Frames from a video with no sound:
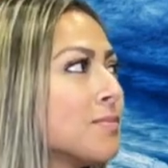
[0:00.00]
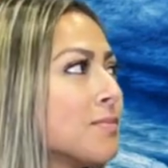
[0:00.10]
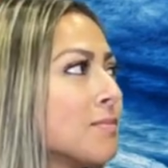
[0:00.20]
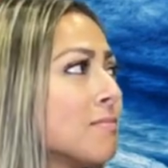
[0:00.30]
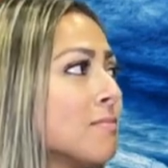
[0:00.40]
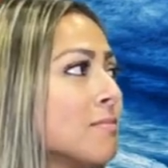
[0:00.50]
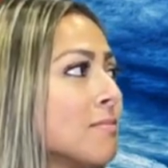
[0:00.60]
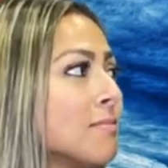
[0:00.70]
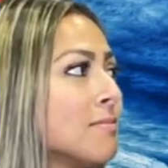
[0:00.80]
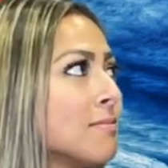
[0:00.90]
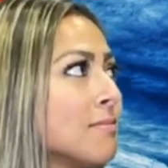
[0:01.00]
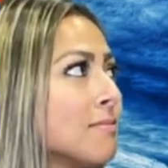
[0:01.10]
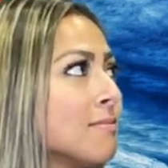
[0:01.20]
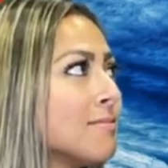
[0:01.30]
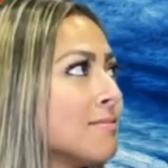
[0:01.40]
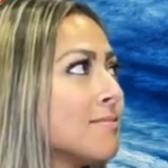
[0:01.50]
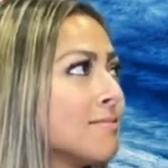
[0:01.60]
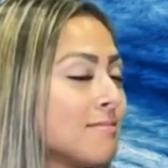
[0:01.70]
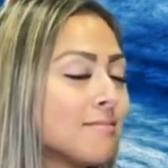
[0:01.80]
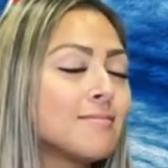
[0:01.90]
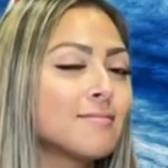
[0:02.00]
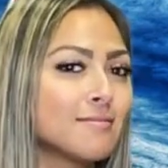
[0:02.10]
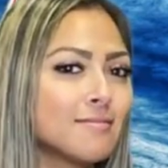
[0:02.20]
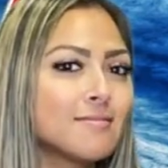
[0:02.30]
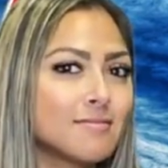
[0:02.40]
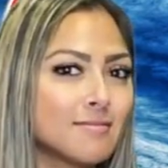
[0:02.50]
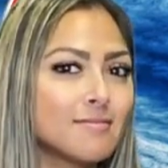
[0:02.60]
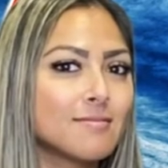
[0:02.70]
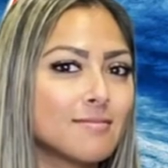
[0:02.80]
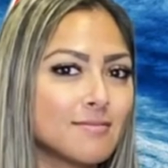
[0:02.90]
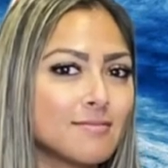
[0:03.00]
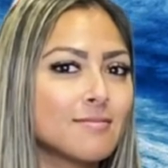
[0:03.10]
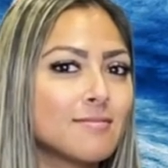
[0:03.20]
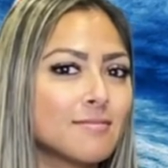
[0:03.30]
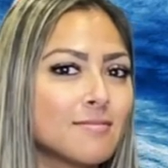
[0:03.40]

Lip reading: [no speech]